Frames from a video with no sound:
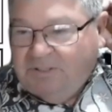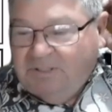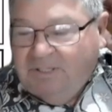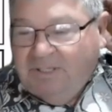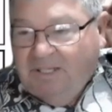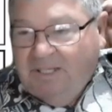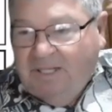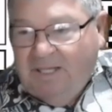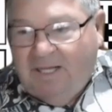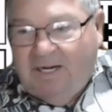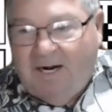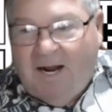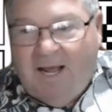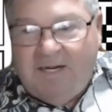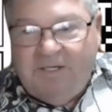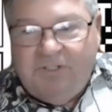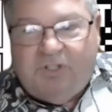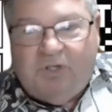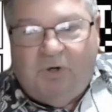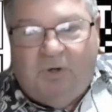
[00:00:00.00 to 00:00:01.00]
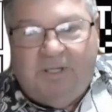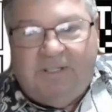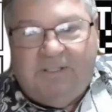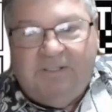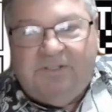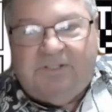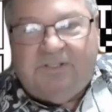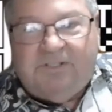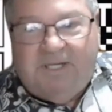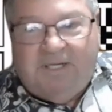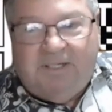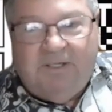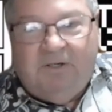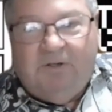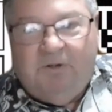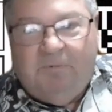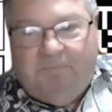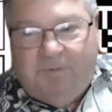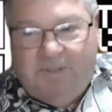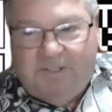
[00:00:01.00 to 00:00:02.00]
And I joined Singer
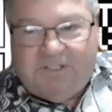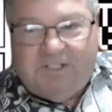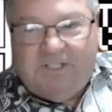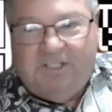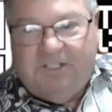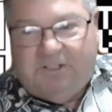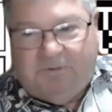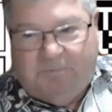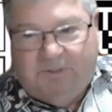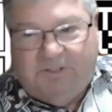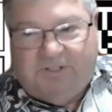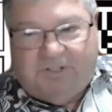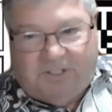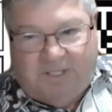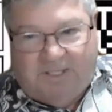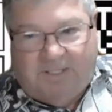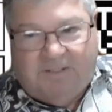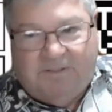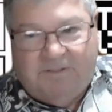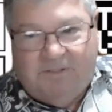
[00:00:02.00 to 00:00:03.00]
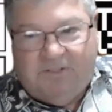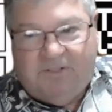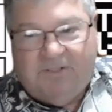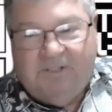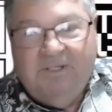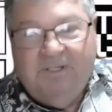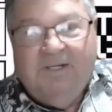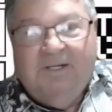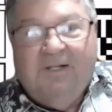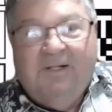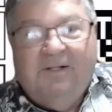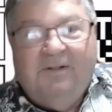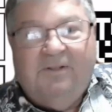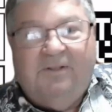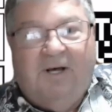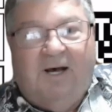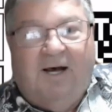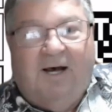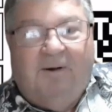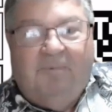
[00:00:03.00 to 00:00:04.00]
Business Machines,
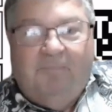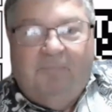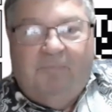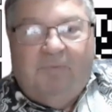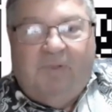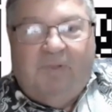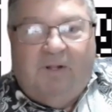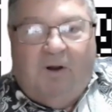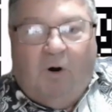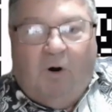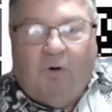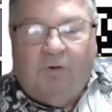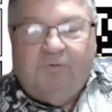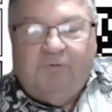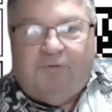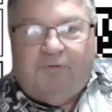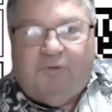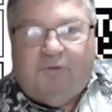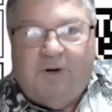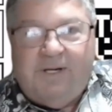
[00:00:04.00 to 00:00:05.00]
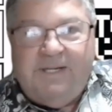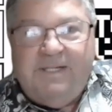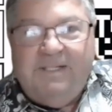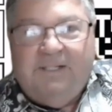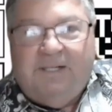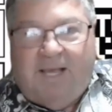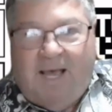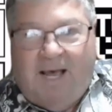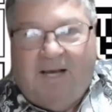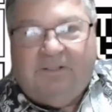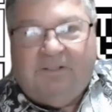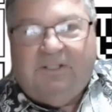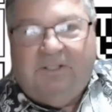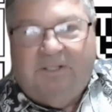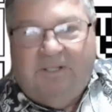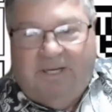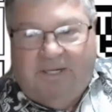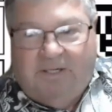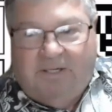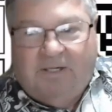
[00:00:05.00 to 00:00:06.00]
the old Frieden
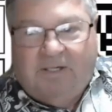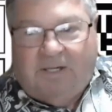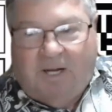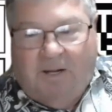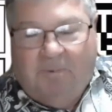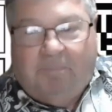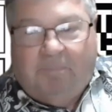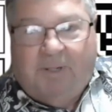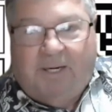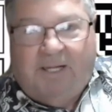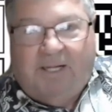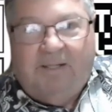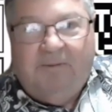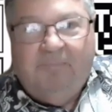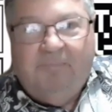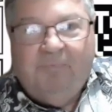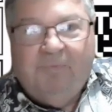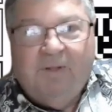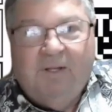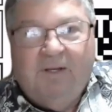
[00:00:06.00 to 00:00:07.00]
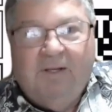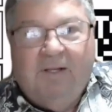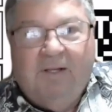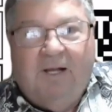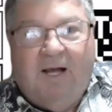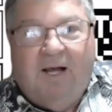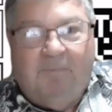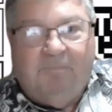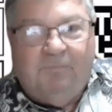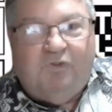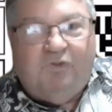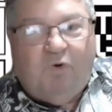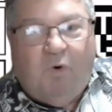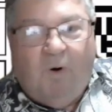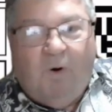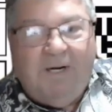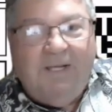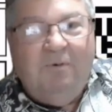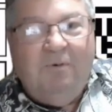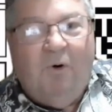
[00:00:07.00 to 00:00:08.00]
calculator company. I'm
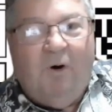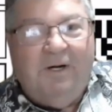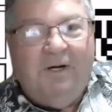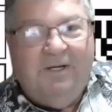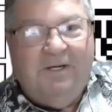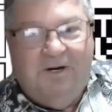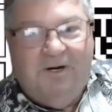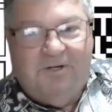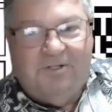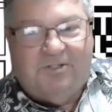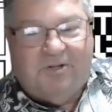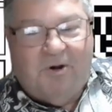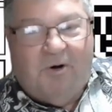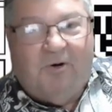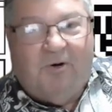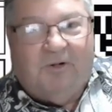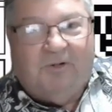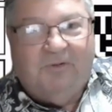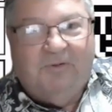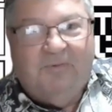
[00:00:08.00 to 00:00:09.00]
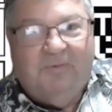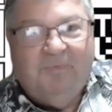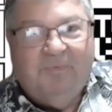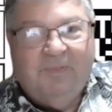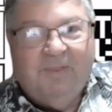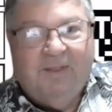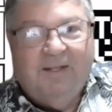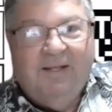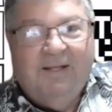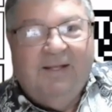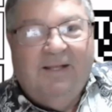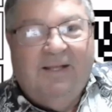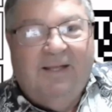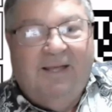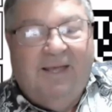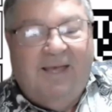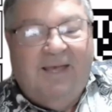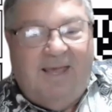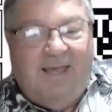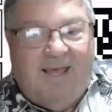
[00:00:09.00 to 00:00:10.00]
21 years old.
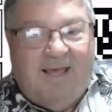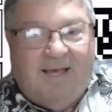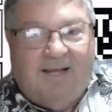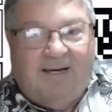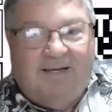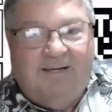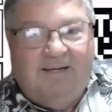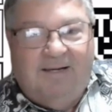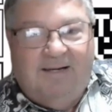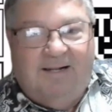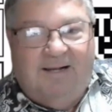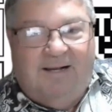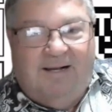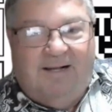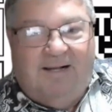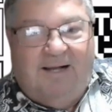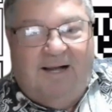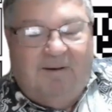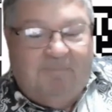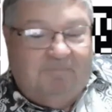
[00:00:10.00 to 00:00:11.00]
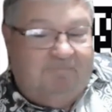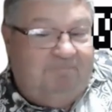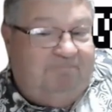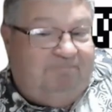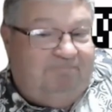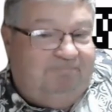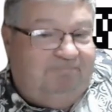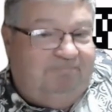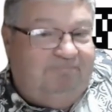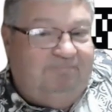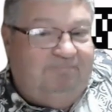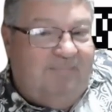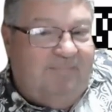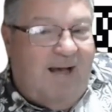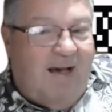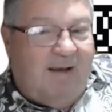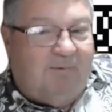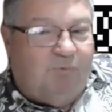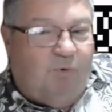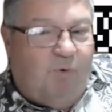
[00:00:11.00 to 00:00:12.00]
And I'm
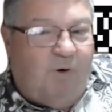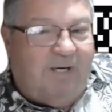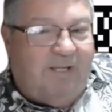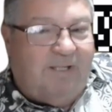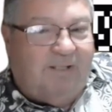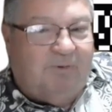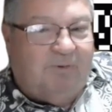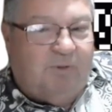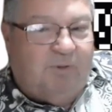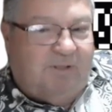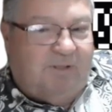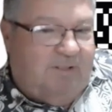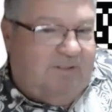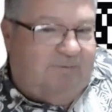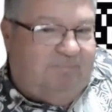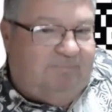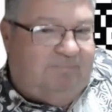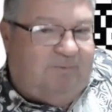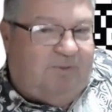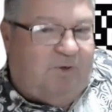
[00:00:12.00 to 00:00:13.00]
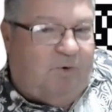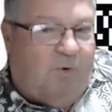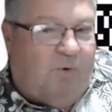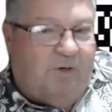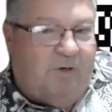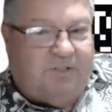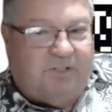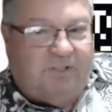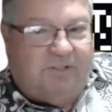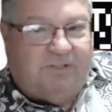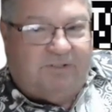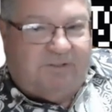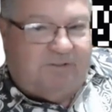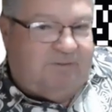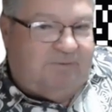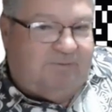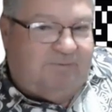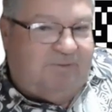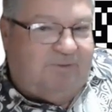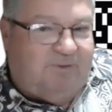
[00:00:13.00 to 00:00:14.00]
not winning with the gorgeous
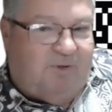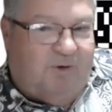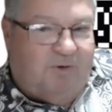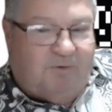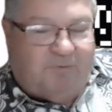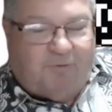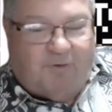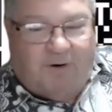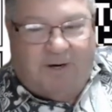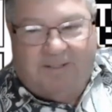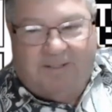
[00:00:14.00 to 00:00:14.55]
girlfriend.